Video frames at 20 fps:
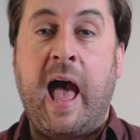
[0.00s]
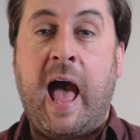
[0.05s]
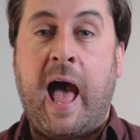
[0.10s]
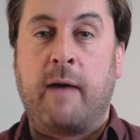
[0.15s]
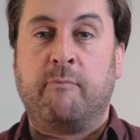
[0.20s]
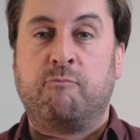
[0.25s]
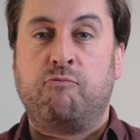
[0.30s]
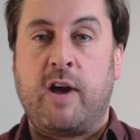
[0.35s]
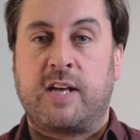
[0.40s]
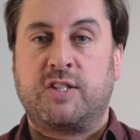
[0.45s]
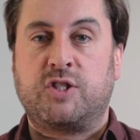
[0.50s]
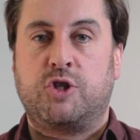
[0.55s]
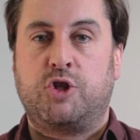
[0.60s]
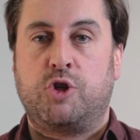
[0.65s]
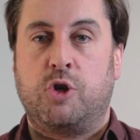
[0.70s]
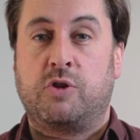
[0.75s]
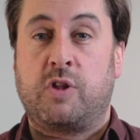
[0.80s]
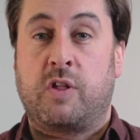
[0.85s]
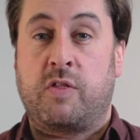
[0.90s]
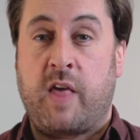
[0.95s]
and rest
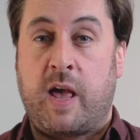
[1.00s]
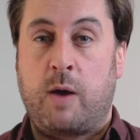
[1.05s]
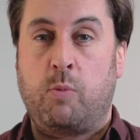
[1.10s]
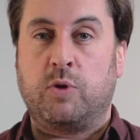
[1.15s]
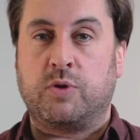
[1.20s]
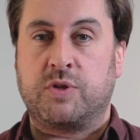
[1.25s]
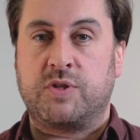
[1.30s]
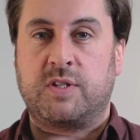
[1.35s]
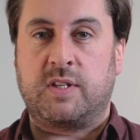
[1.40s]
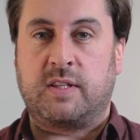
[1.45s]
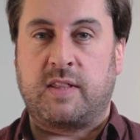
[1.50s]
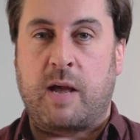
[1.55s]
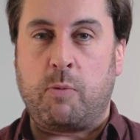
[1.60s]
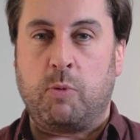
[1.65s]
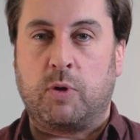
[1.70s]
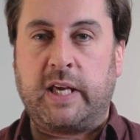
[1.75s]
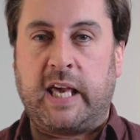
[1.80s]
assured that they will